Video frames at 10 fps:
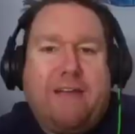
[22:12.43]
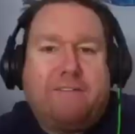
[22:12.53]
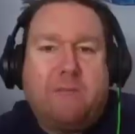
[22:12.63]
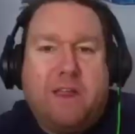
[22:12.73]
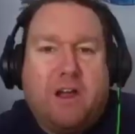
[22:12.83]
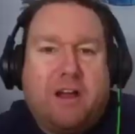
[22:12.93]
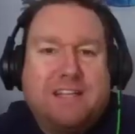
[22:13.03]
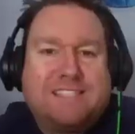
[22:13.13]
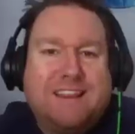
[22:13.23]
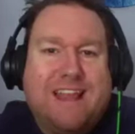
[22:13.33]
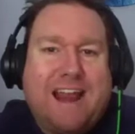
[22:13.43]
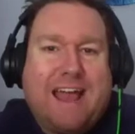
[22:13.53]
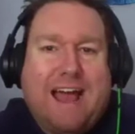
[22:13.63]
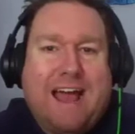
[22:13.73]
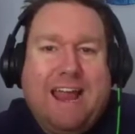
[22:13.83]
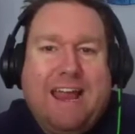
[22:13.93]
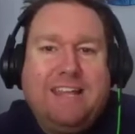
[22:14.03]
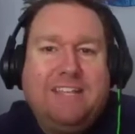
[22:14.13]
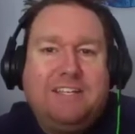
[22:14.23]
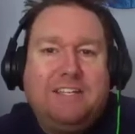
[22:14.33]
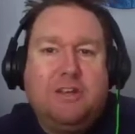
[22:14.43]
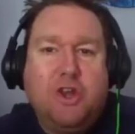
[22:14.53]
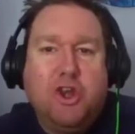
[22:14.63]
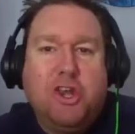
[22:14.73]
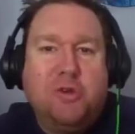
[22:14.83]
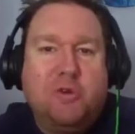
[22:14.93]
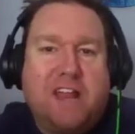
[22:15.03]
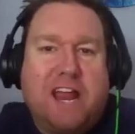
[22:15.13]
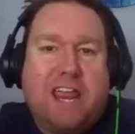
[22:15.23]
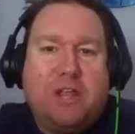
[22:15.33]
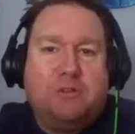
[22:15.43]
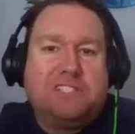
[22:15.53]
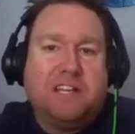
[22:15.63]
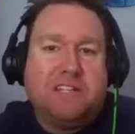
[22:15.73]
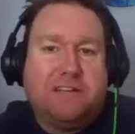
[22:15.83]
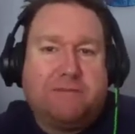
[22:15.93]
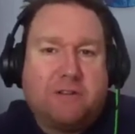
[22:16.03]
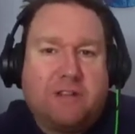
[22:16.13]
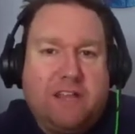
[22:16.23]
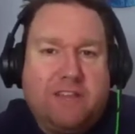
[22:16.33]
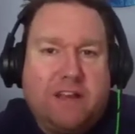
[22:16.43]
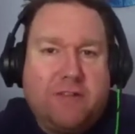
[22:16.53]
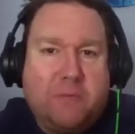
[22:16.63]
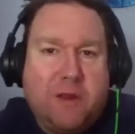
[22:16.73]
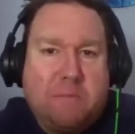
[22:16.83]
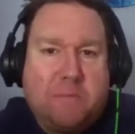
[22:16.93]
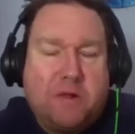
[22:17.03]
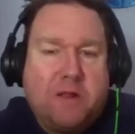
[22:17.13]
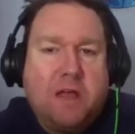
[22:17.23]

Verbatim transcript: to be honest in that I knew that I used it differently than other people,